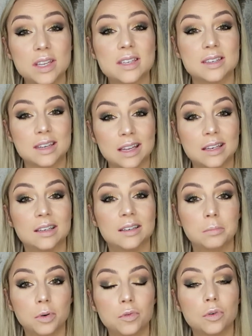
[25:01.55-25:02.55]
the
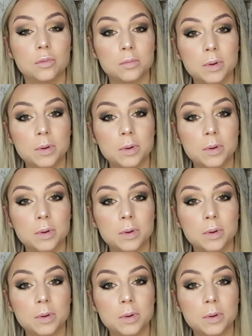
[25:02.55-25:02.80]
skin, perform